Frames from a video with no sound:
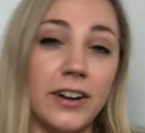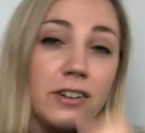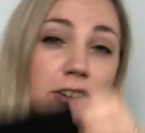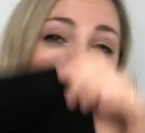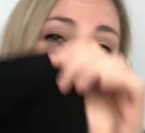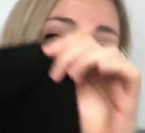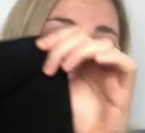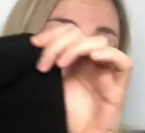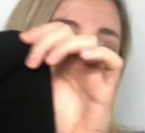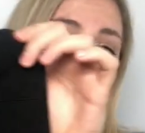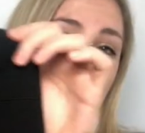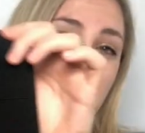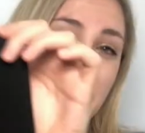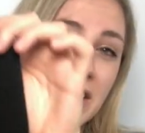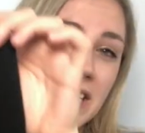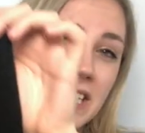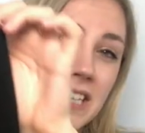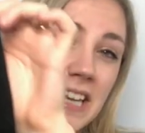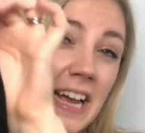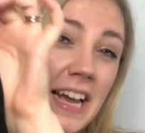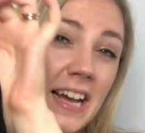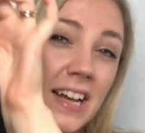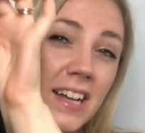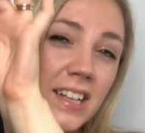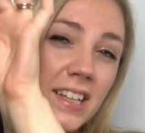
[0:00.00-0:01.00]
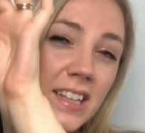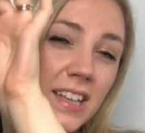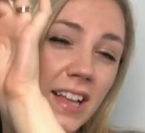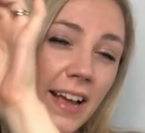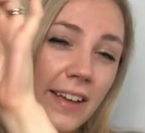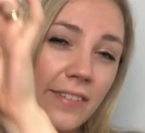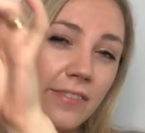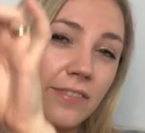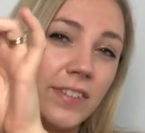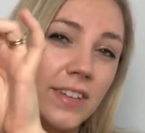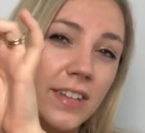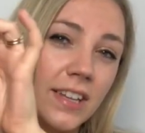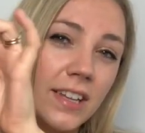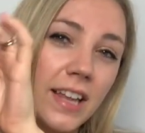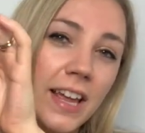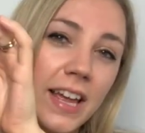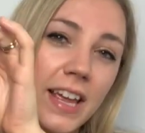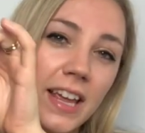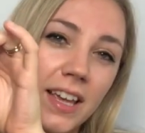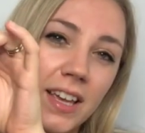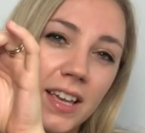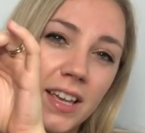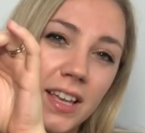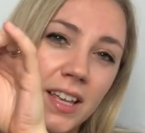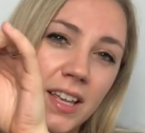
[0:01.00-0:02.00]
don't know if you can tell, I feel
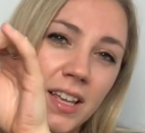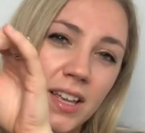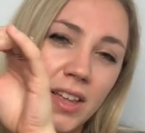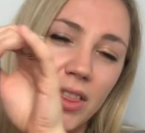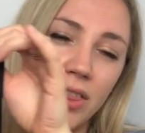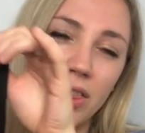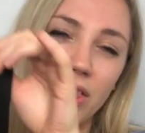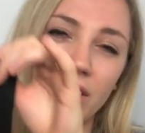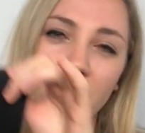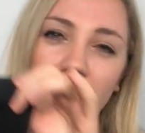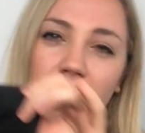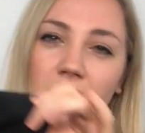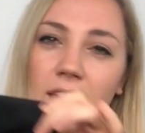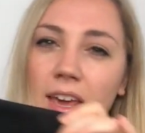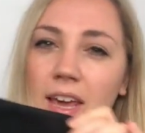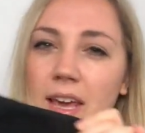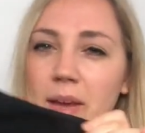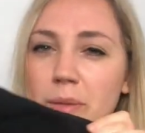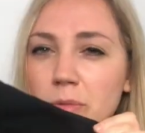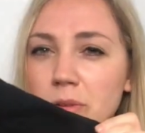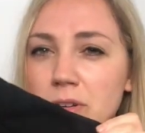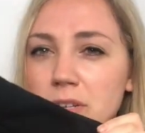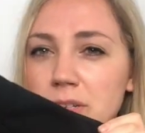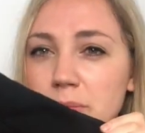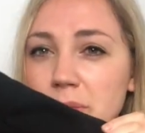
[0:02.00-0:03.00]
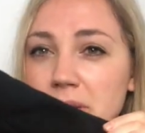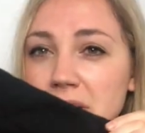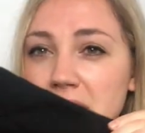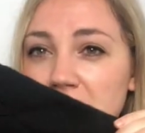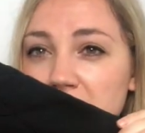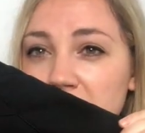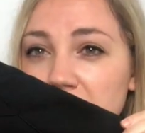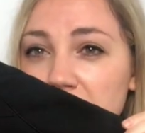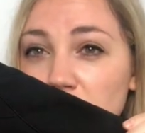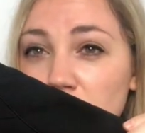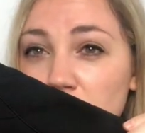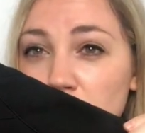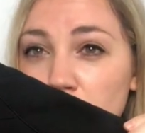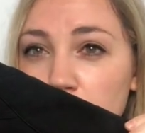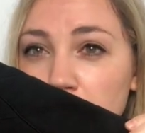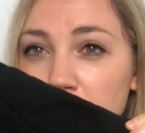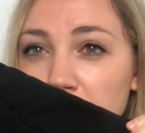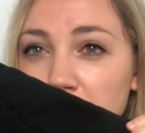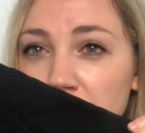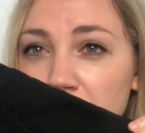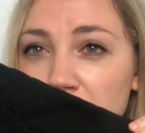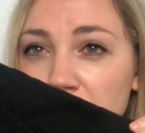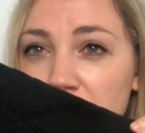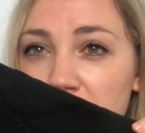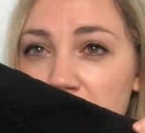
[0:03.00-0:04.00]
like the camera is making it look
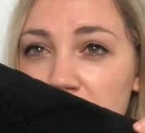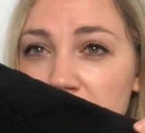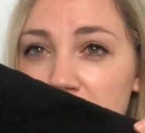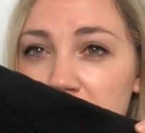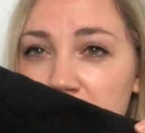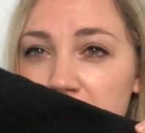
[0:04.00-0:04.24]
bigger than it